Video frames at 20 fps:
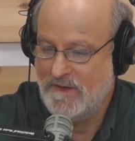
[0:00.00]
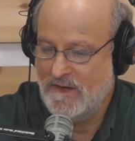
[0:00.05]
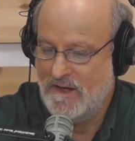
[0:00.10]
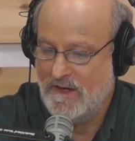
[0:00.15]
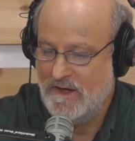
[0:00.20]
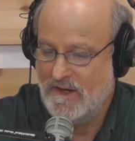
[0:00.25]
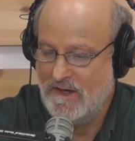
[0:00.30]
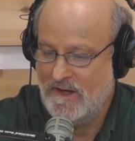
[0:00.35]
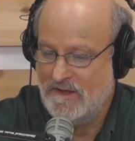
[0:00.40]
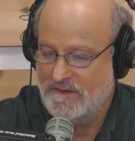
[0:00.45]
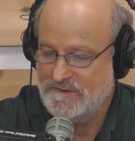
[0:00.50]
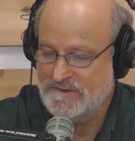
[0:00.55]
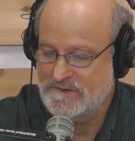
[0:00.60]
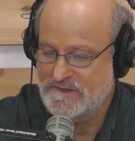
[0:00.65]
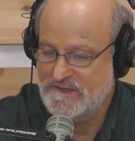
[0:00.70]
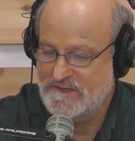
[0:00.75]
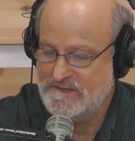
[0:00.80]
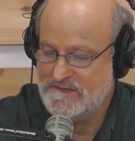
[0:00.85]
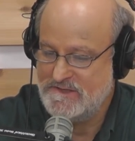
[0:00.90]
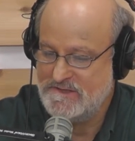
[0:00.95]
uh,
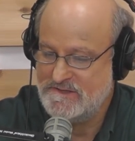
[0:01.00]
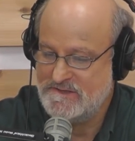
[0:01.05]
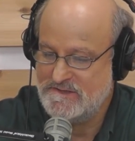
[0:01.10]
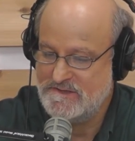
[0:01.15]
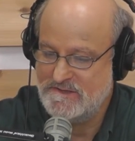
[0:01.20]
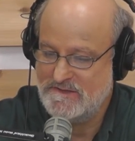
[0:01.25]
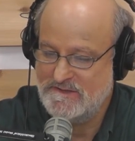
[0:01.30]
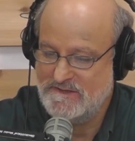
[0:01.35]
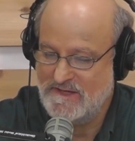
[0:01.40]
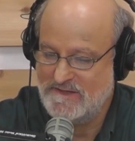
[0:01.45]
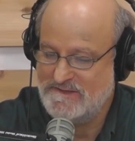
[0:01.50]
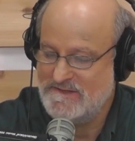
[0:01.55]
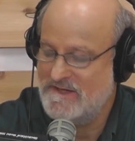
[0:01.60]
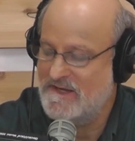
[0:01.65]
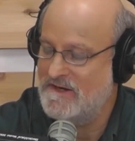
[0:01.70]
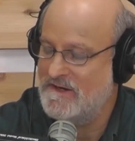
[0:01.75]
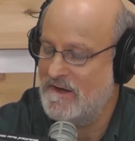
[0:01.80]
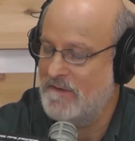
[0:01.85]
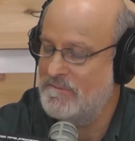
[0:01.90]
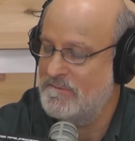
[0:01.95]
Jesus doesn't
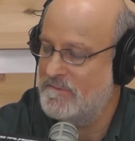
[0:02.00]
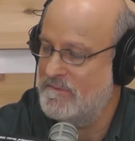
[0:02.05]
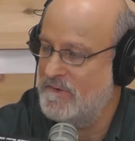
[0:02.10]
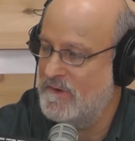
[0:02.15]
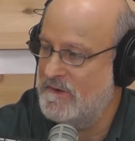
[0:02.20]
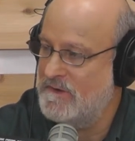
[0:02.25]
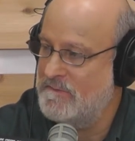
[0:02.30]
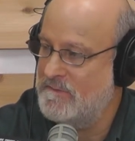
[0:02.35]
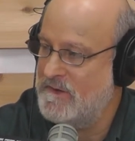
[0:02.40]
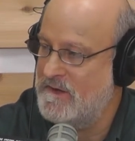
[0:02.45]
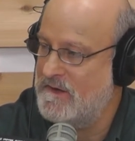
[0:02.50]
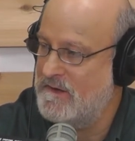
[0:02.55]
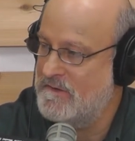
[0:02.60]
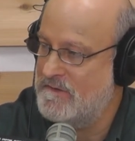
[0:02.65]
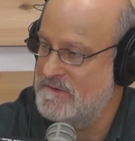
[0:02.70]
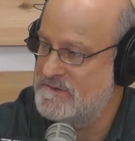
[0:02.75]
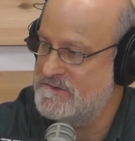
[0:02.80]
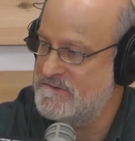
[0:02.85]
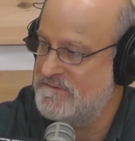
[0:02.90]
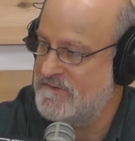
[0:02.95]
end up really being
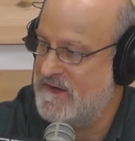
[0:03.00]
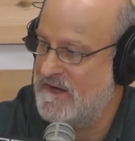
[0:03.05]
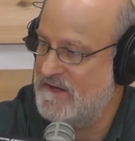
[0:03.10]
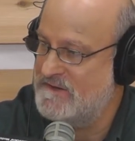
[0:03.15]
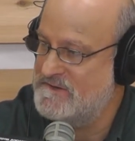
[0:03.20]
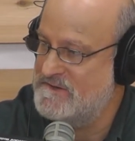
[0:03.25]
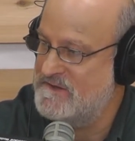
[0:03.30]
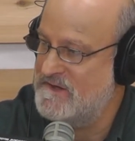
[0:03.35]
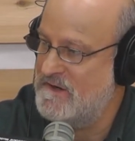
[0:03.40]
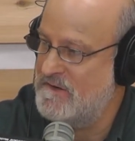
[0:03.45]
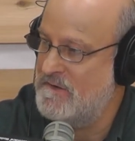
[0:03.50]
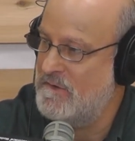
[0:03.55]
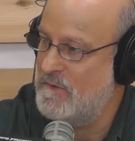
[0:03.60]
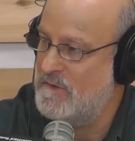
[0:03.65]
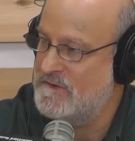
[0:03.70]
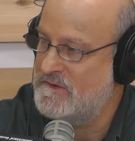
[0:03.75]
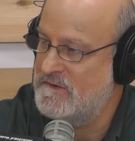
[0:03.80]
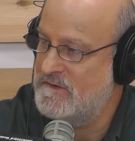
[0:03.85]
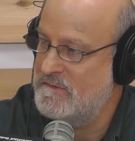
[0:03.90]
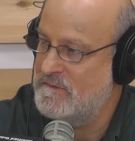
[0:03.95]
crucified, so they don't know
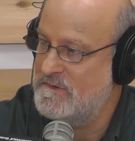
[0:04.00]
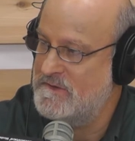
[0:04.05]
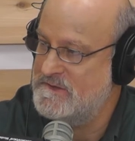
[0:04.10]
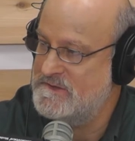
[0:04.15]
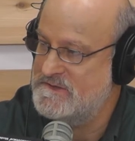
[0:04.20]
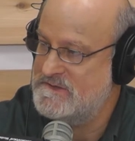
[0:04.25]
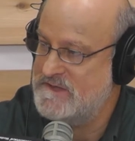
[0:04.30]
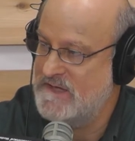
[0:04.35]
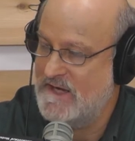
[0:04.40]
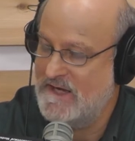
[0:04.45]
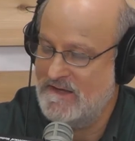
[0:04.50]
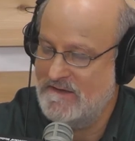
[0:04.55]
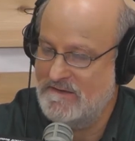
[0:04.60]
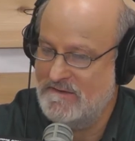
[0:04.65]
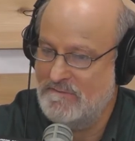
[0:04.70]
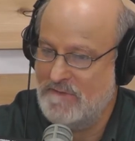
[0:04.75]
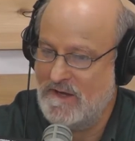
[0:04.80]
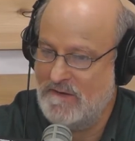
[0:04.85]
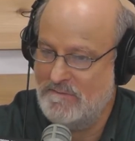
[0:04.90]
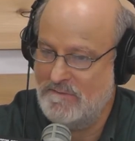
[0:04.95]
what to do with his death,
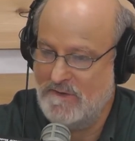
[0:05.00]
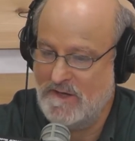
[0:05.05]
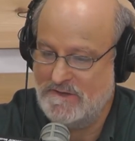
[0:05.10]
and not okay.